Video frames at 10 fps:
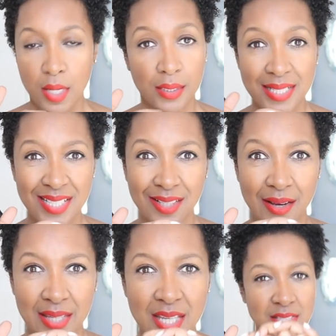and I didn't
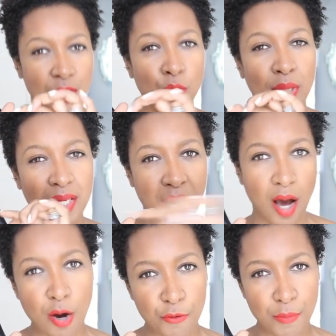like it because I thought it
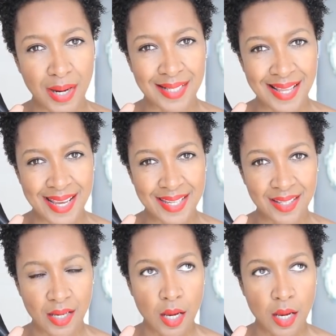cut off my leg